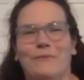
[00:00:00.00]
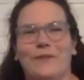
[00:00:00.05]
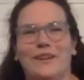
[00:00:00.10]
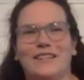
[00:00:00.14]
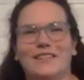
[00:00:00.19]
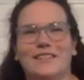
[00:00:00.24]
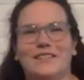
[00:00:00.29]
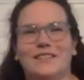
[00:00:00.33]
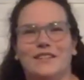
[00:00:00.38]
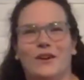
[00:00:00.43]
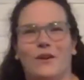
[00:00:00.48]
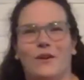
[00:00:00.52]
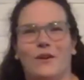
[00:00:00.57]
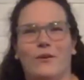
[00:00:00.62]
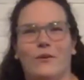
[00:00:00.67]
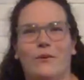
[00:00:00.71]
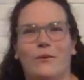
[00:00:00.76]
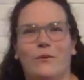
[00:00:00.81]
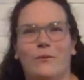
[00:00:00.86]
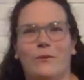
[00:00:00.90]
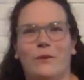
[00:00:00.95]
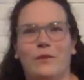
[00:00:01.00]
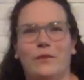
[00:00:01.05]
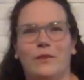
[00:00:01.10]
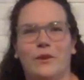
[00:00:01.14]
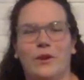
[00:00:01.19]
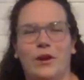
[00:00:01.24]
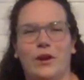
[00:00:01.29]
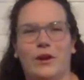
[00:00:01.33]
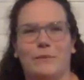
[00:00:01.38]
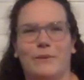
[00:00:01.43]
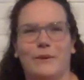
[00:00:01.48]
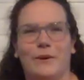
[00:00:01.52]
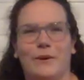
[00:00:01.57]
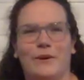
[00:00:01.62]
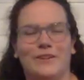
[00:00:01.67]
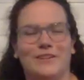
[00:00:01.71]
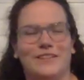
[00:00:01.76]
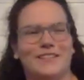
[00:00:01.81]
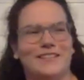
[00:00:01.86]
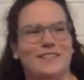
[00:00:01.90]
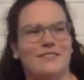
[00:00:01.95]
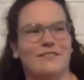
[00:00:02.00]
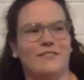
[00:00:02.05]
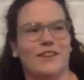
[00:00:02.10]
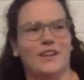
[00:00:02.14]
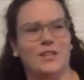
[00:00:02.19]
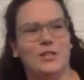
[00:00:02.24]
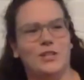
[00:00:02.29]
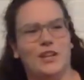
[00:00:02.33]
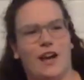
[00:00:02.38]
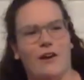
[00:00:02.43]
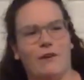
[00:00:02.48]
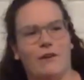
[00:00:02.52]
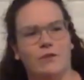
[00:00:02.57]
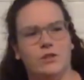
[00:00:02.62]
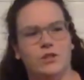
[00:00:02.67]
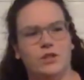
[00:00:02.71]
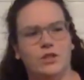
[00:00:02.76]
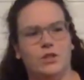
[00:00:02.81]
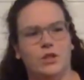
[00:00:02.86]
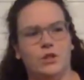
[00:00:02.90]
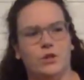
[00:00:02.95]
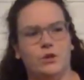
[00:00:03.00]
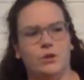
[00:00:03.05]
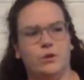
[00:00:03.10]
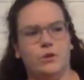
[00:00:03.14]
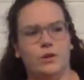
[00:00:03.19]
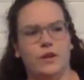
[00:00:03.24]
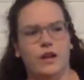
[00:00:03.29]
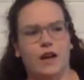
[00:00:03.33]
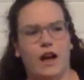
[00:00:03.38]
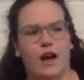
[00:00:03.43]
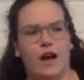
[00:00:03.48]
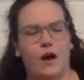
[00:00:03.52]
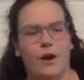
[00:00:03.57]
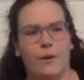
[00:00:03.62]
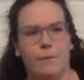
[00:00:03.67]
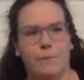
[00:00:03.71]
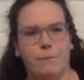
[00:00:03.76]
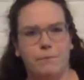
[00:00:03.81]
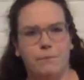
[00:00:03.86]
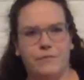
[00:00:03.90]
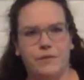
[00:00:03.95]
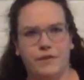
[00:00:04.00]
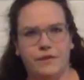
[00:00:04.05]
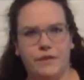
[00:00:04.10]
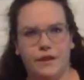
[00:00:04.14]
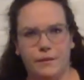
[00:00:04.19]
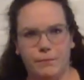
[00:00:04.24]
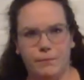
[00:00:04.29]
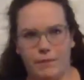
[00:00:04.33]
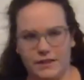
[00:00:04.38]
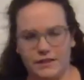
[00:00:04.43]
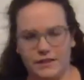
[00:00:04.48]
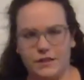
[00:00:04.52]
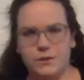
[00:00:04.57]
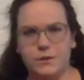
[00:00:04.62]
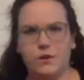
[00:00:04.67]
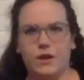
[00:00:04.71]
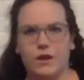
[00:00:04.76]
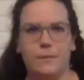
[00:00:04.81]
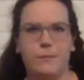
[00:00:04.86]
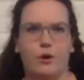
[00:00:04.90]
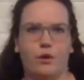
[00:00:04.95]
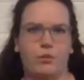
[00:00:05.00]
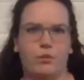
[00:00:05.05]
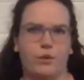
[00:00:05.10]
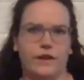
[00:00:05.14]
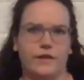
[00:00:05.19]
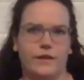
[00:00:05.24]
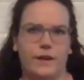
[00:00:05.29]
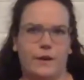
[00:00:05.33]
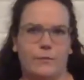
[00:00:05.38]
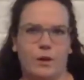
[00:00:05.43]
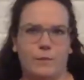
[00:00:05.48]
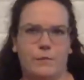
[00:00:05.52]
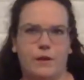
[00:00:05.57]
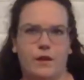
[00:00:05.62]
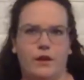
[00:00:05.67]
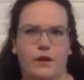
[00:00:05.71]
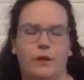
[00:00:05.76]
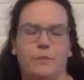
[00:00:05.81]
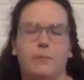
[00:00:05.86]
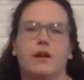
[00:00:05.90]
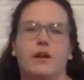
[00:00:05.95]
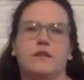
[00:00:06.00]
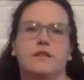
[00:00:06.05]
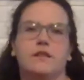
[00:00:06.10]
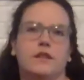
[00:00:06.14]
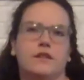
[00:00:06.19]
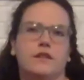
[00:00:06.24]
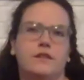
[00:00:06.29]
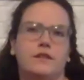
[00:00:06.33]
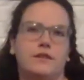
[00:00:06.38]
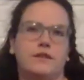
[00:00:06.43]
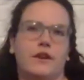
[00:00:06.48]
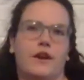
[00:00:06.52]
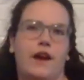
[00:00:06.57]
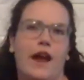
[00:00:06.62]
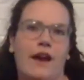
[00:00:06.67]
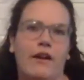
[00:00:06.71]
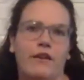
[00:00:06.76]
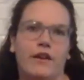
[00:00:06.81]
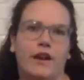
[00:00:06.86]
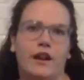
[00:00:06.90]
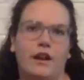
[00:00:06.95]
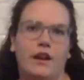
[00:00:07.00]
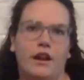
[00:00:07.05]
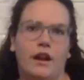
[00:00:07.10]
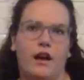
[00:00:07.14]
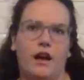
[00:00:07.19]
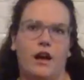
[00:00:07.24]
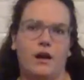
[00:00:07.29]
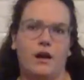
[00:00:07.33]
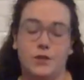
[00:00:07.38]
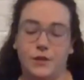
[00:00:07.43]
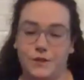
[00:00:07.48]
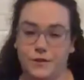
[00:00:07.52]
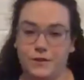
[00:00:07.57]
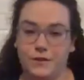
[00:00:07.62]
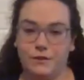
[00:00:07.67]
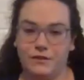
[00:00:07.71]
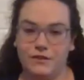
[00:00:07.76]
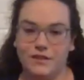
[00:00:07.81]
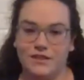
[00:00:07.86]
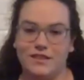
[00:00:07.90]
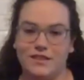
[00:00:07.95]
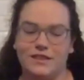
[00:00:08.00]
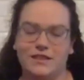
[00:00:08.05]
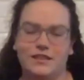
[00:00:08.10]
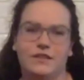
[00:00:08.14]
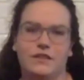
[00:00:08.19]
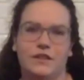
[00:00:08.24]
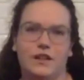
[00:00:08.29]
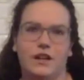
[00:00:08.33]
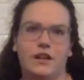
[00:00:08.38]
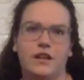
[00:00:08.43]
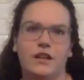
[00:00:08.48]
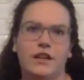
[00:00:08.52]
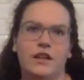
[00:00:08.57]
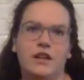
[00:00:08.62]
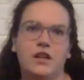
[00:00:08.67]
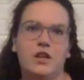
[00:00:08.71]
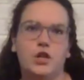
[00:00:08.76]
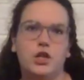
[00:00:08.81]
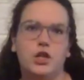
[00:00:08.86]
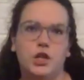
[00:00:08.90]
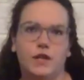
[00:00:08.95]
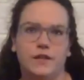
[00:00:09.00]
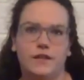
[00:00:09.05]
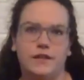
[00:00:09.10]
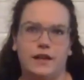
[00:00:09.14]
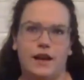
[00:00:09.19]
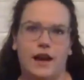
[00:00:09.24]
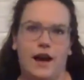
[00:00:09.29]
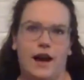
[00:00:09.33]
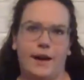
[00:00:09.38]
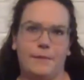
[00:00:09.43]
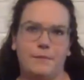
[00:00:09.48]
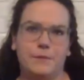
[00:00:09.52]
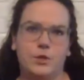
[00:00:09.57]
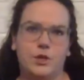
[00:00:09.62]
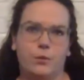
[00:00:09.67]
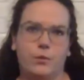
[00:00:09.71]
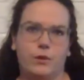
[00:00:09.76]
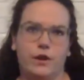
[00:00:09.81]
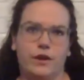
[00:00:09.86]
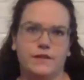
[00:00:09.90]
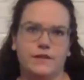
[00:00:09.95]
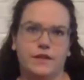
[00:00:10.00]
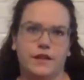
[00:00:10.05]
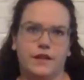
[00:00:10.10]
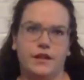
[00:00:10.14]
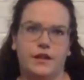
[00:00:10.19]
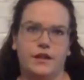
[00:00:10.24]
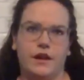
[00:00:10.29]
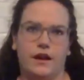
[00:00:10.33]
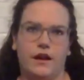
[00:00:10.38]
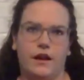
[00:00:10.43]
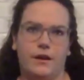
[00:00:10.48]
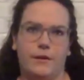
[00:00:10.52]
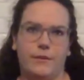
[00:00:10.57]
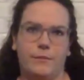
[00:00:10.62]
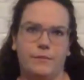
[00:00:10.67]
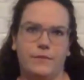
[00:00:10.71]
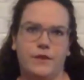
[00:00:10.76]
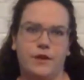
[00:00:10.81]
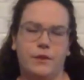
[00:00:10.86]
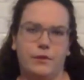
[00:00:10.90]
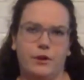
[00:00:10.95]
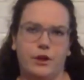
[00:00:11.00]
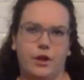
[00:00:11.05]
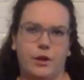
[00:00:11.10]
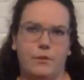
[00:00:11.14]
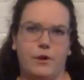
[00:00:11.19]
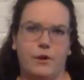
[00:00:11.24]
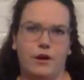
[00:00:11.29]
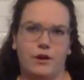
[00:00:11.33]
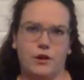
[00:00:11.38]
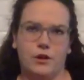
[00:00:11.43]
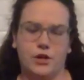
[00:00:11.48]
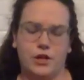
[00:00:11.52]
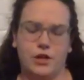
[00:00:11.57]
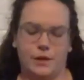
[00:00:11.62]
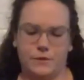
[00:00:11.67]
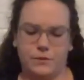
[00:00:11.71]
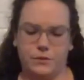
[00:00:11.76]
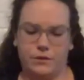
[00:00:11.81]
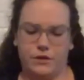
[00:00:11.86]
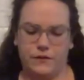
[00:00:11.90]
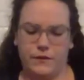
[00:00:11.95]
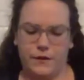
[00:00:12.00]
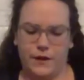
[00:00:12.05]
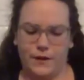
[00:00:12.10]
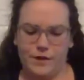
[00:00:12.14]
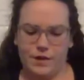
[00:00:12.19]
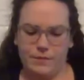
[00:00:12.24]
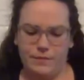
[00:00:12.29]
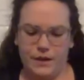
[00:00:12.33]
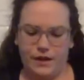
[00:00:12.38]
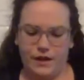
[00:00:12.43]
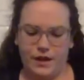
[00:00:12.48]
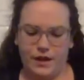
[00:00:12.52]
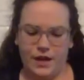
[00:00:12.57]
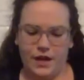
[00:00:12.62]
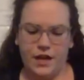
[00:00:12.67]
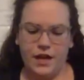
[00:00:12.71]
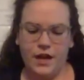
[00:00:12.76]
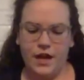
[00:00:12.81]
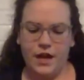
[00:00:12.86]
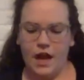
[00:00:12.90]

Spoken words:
So the New York Post reached out to my sister and I both work in the NYPD. My sister Erin, she's the oldest sister. She's a cop. She works in community partnerships within the NYPD.